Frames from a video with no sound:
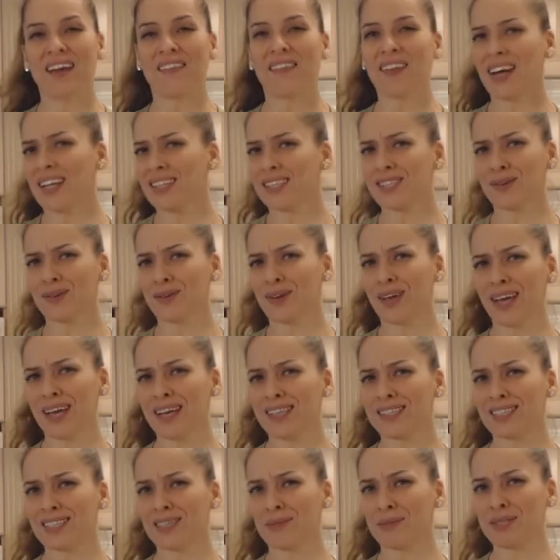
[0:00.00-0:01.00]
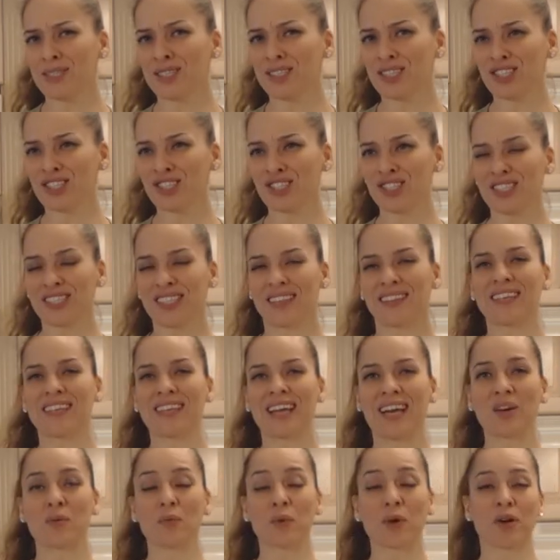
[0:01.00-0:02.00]
and that's okay. It's going to be delicious. At
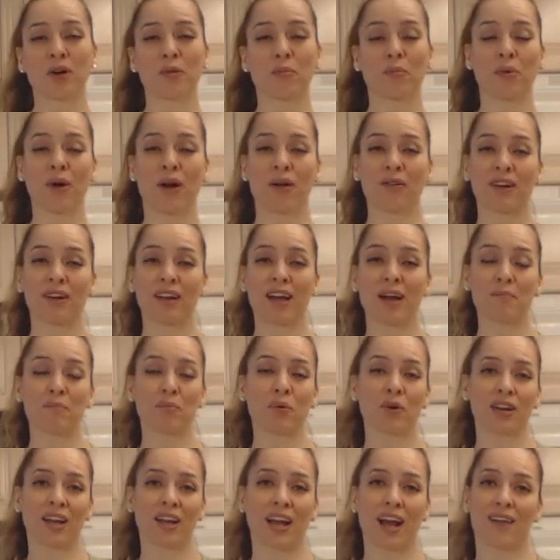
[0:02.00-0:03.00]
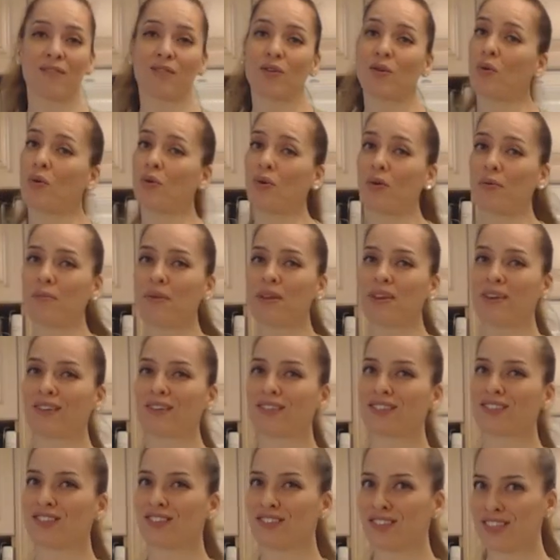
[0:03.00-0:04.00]
the end, we're going to brown it up. We're going to have a full
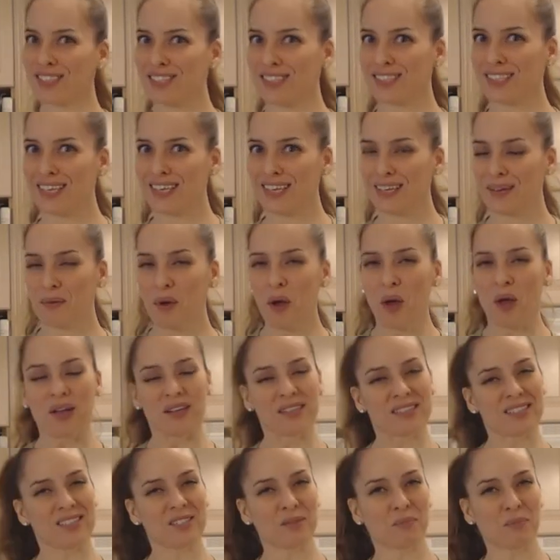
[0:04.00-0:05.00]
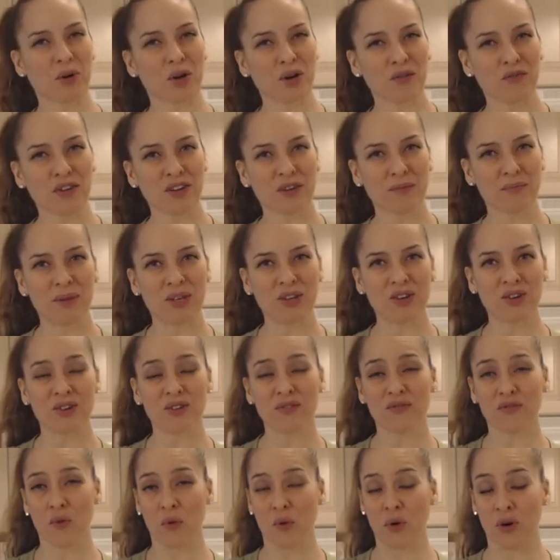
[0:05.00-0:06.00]
meal, and we're going to see. This is a perfect
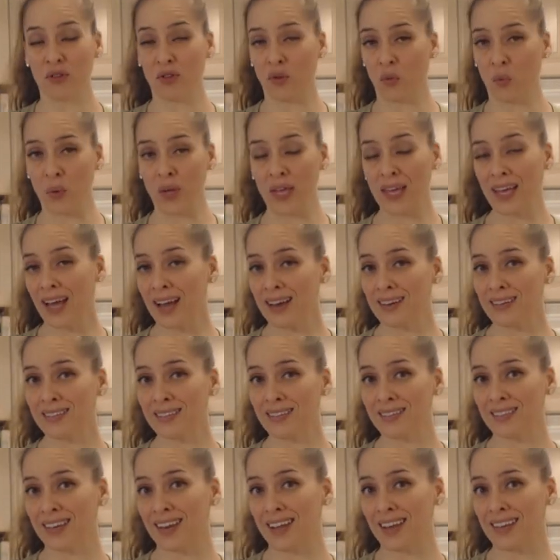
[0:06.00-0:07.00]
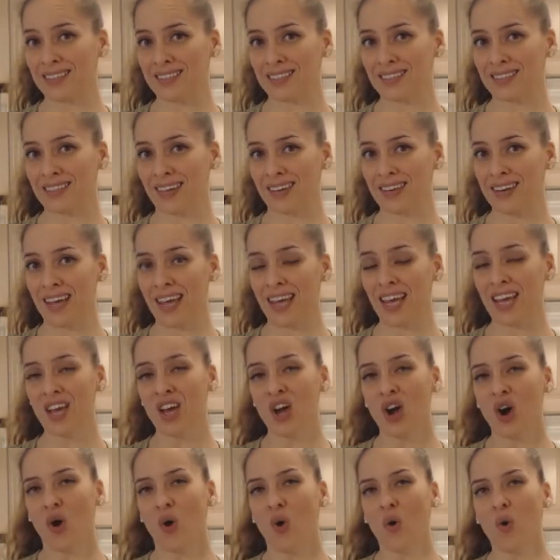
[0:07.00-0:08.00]
meal for the weekend. Today is a
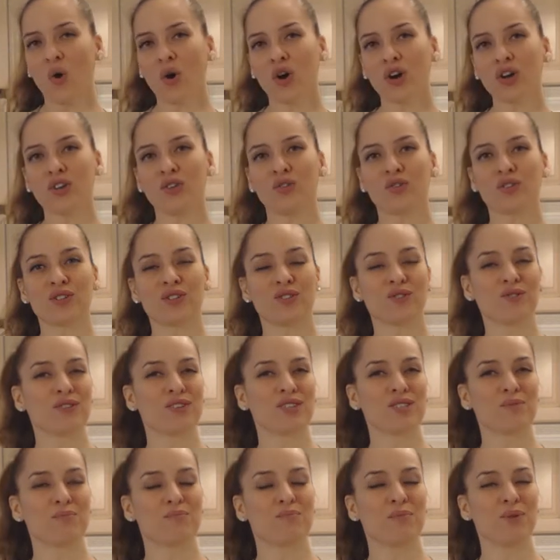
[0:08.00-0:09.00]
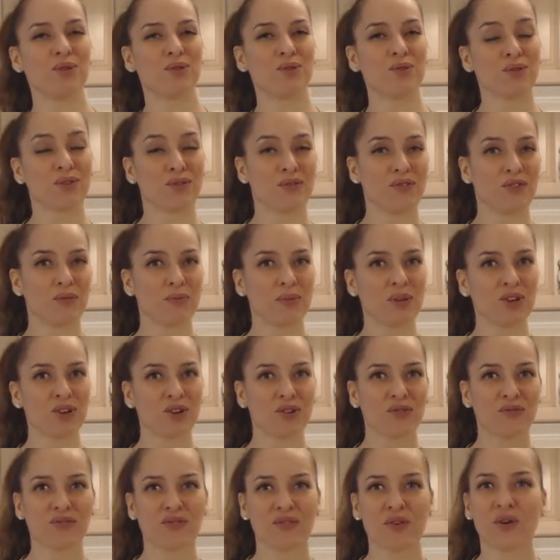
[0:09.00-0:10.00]
Sunday, or you can do this beautiful
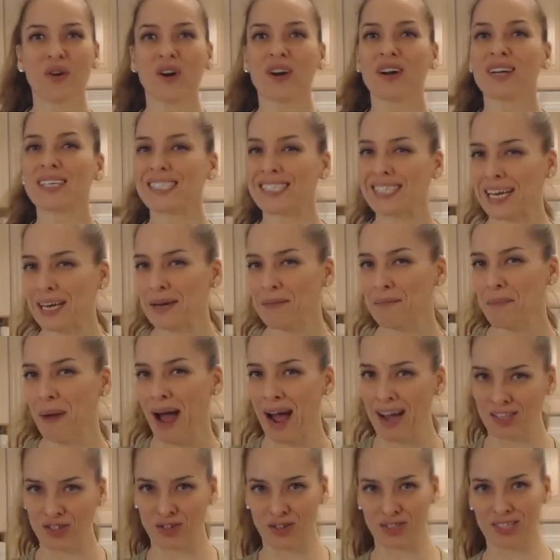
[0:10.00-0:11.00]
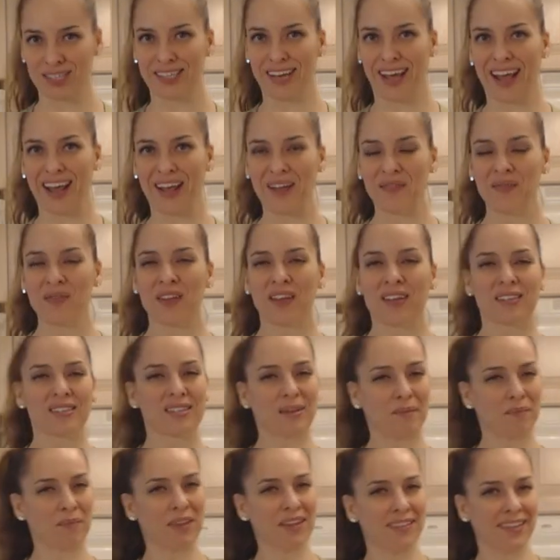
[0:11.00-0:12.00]
meal for Saint Patrick's Day,
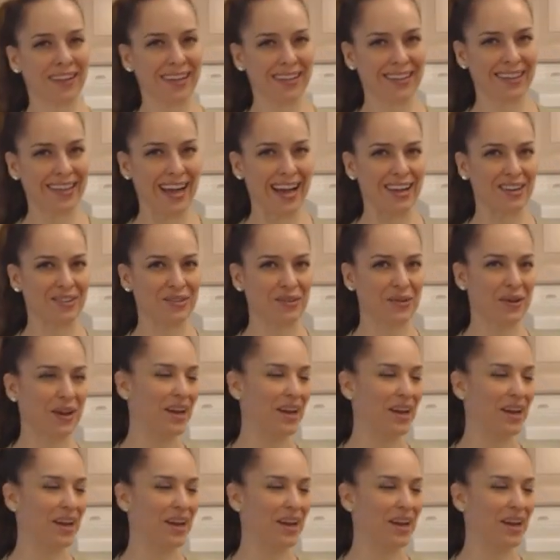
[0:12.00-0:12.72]
something like that,